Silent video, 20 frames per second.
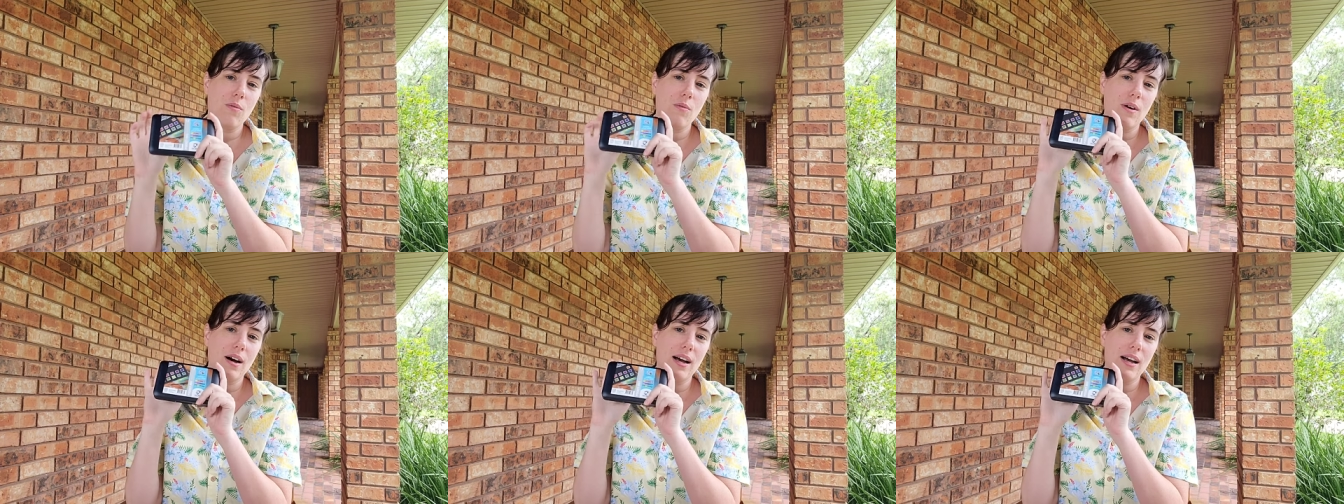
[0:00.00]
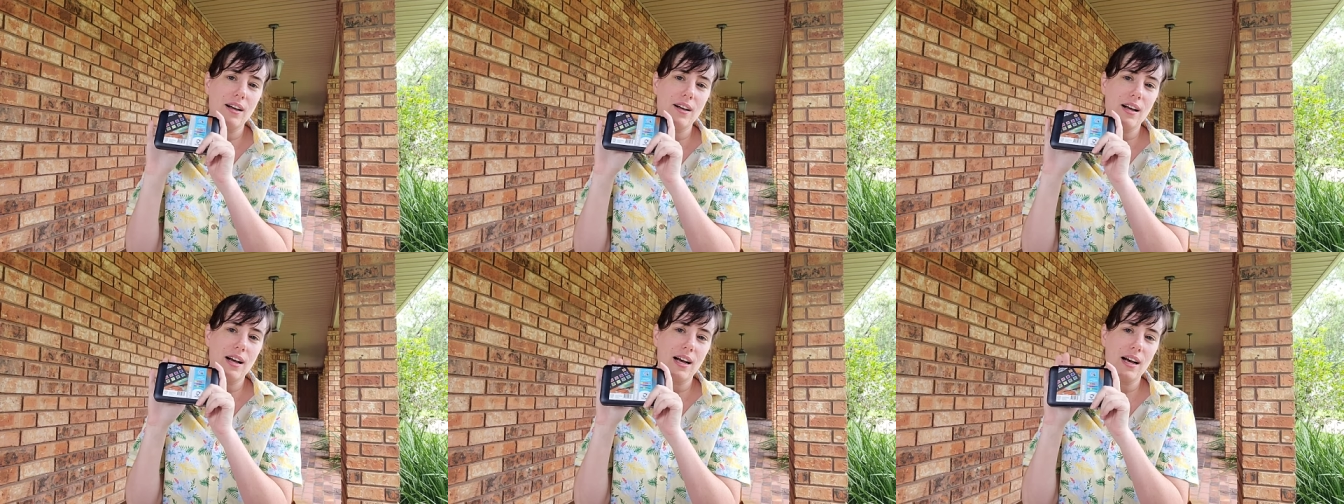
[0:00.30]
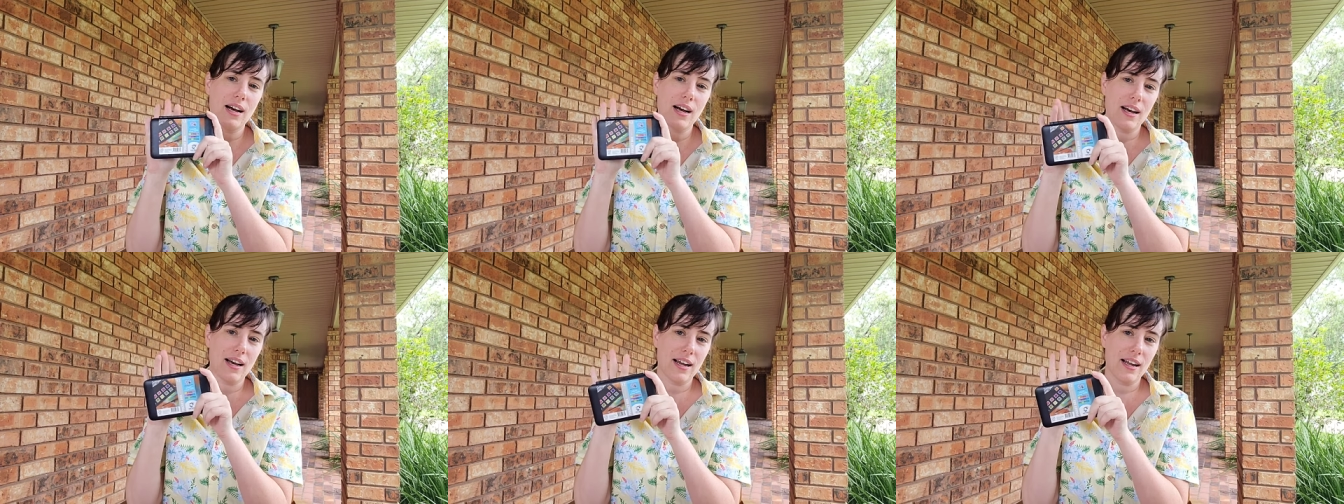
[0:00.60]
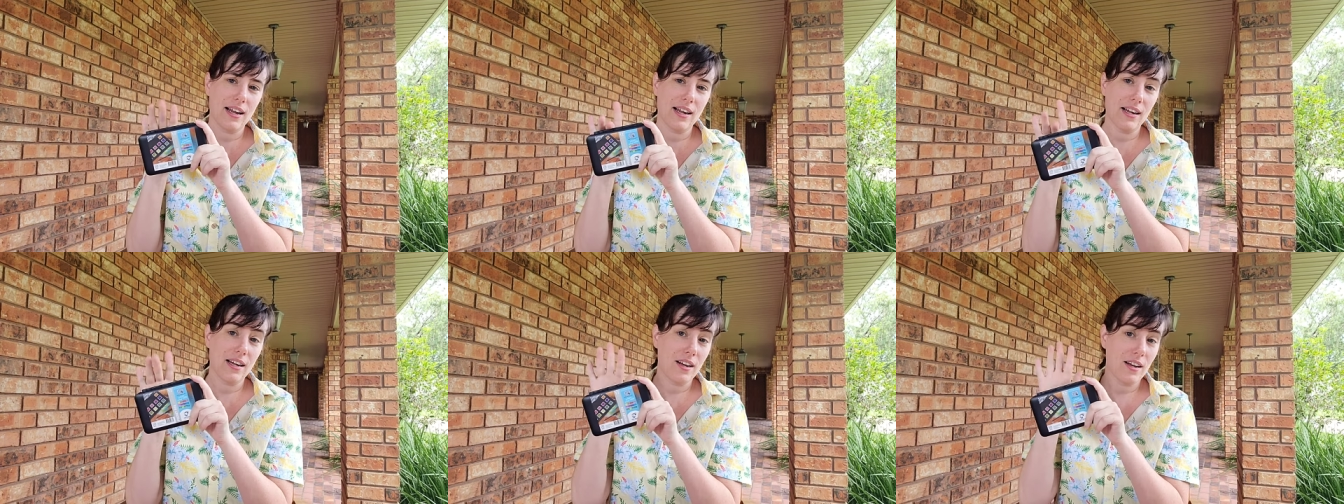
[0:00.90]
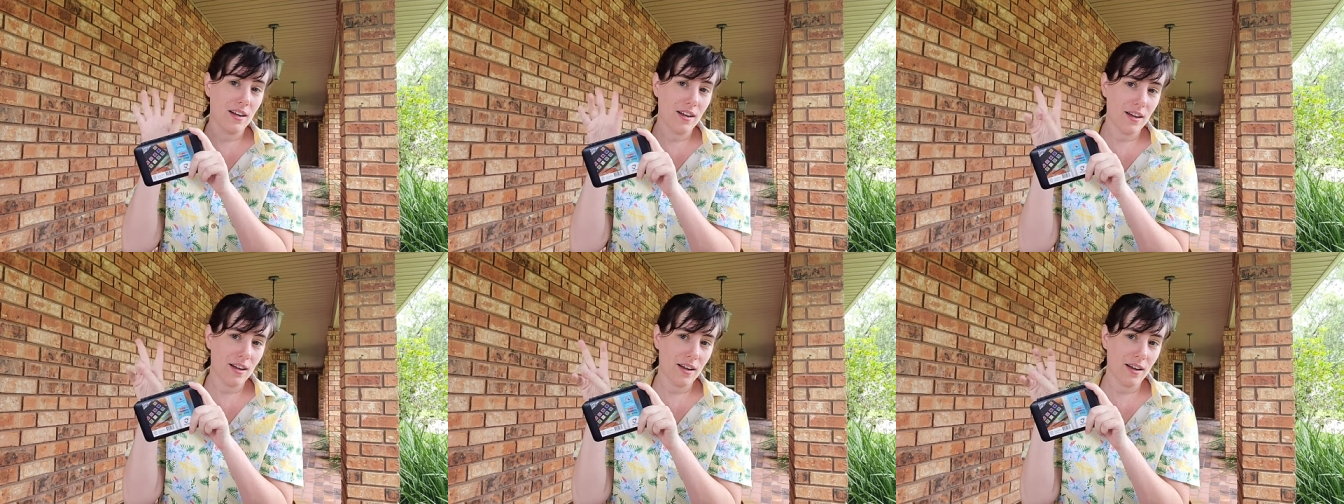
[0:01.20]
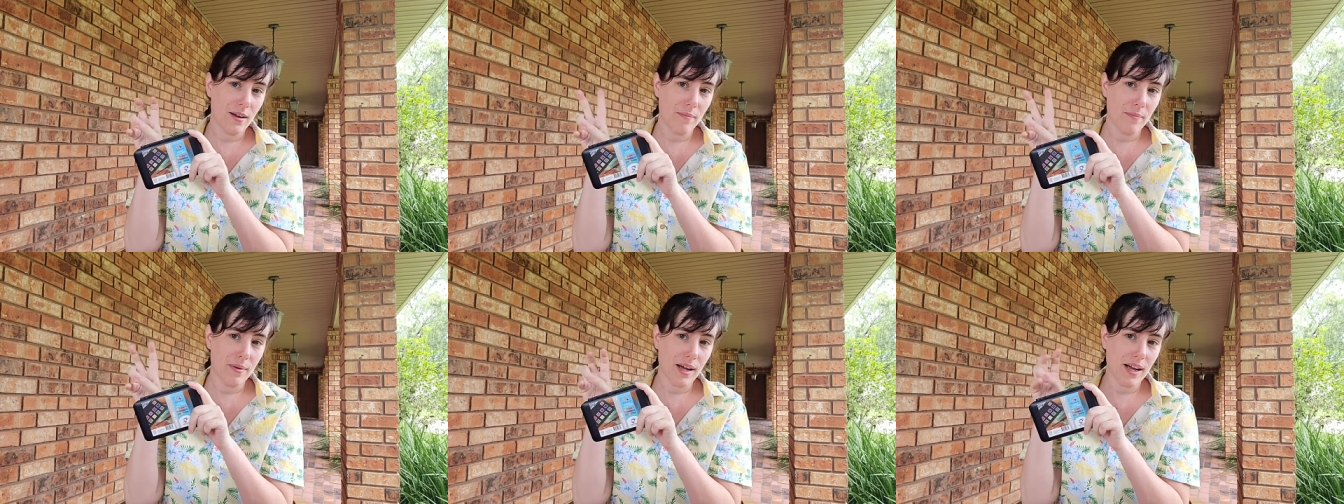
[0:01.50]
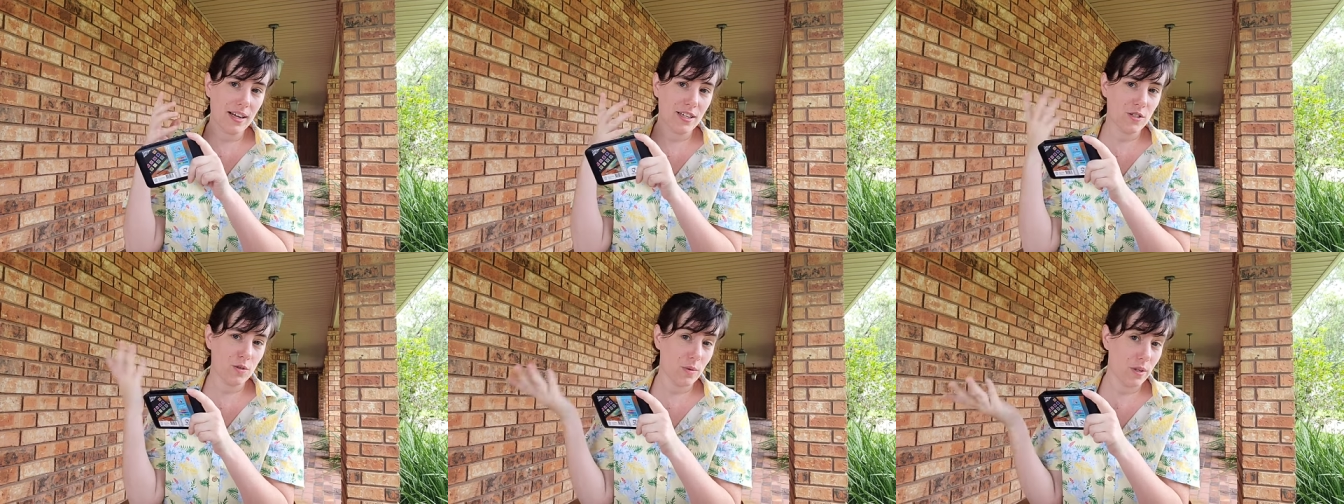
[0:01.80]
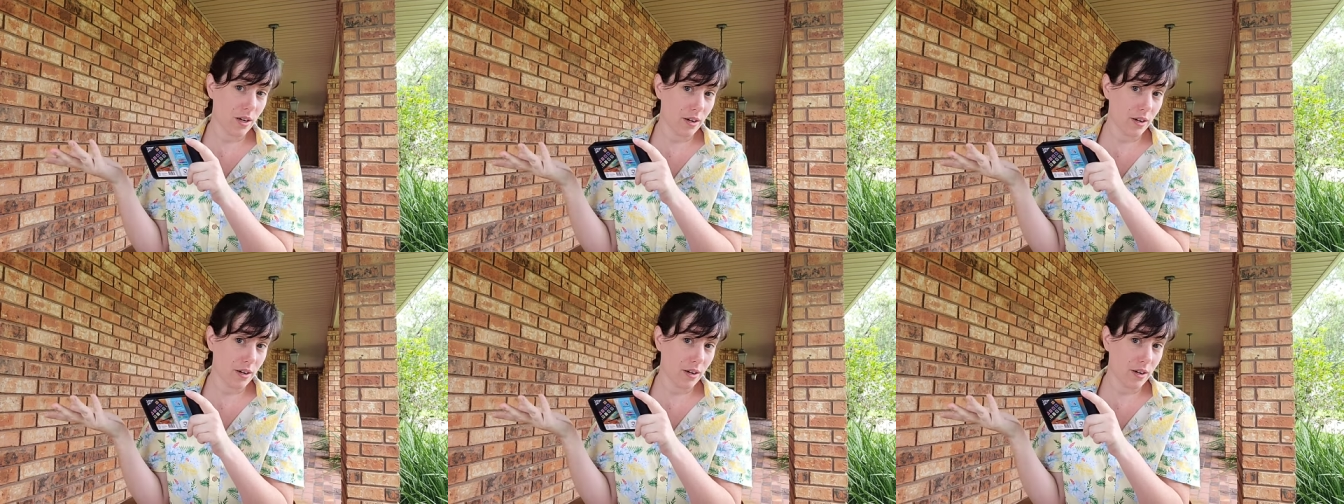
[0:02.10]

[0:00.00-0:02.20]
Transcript: while I unbox.